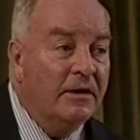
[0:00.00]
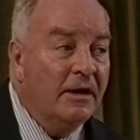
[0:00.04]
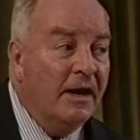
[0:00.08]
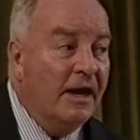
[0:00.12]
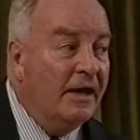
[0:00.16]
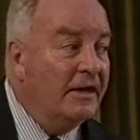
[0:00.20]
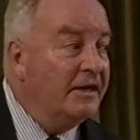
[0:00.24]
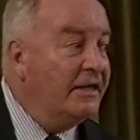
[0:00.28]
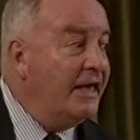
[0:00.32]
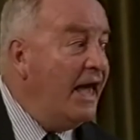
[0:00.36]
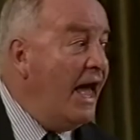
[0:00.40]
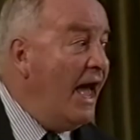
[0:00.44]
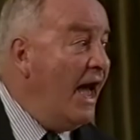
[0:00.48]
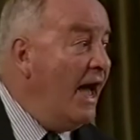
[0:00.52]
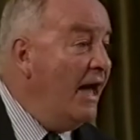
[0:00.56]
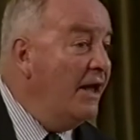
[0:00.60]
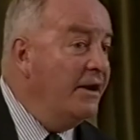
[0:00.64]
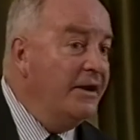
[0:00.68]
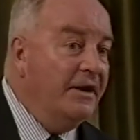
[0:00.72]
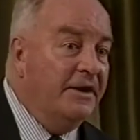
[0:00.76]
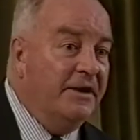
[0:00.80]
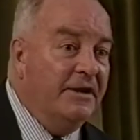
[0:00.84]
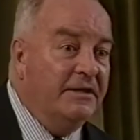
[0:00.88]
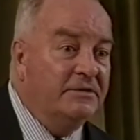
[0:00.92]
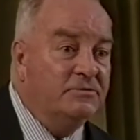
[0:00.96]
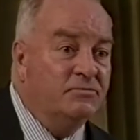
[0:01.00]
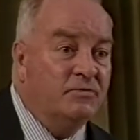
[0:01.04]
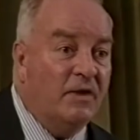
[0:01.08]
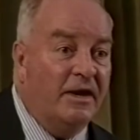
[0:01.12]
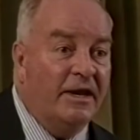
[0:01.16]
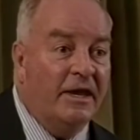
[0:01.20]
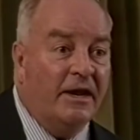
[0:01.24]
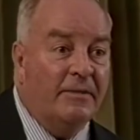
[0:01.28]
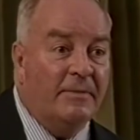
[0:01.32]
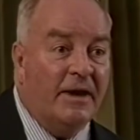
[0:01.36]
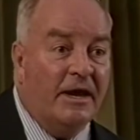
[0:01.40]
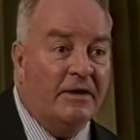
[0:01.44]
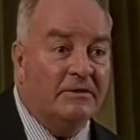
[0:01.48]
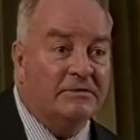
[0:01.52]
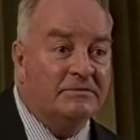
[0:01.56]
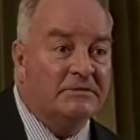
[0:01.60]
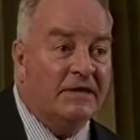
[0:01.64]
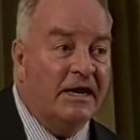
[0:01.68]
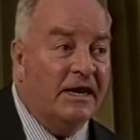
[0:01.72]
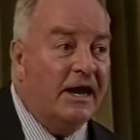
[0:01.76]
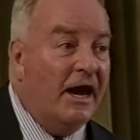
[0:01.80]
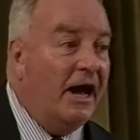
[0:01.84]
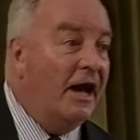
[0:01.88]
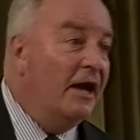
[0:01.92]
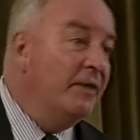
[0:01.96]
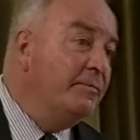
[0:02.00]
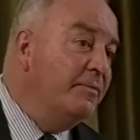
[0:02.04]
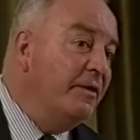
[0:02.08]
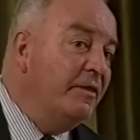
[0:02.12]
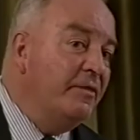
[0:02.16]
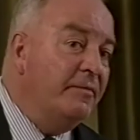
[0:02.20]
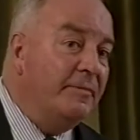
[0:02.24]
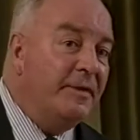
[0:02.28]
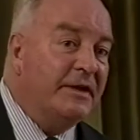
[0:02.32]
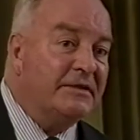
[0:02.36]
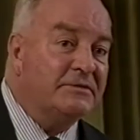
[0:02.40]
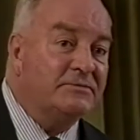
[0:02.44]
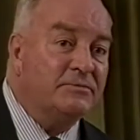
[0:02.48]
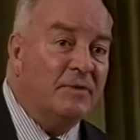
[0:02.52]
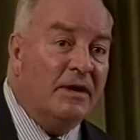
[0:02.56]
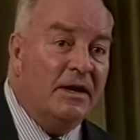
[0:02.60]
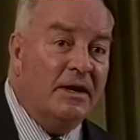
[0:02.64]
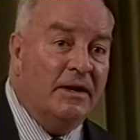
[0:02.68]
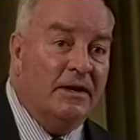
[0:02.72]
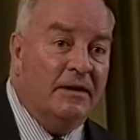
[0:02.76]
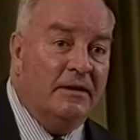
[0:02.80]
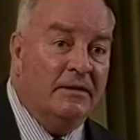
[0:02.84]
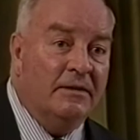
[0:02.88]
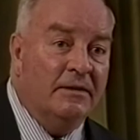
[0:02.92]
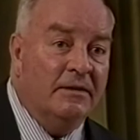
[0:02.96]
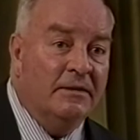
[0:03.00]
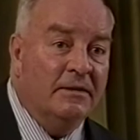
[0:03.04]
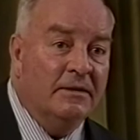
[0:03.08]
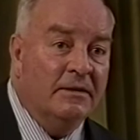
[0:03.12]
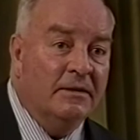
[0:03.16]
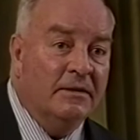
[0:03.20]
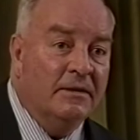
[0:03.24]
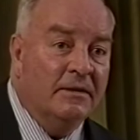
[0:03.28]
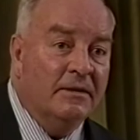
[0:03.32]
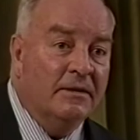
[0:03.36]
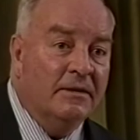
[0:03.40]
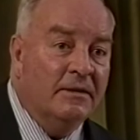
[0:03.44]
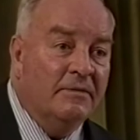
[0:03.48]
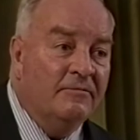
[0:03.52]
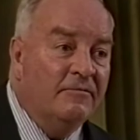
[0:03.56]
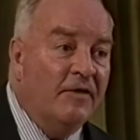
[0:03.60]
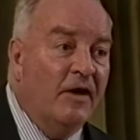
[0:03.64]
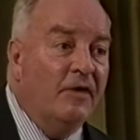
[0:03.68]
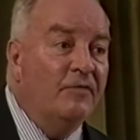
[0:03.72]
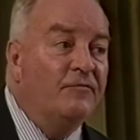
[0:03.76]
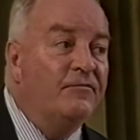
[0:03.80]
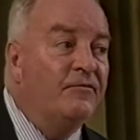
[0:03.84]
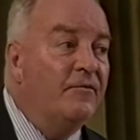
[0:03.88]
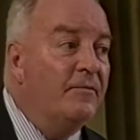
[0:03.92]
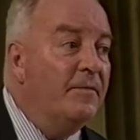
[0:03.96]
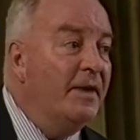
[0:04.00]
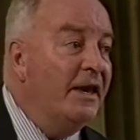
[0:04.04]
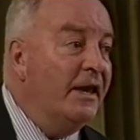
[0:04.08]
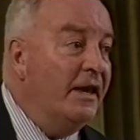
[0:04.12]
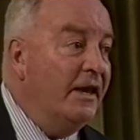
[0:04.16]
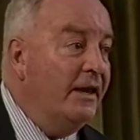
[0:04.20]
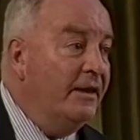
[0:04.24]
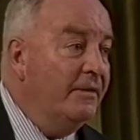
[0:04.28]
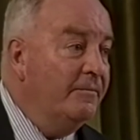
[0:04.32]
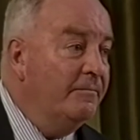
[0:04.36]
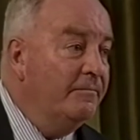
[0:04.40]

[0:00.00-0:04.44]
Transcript: And candidates running about saying, I'd be the best one. Vote for me.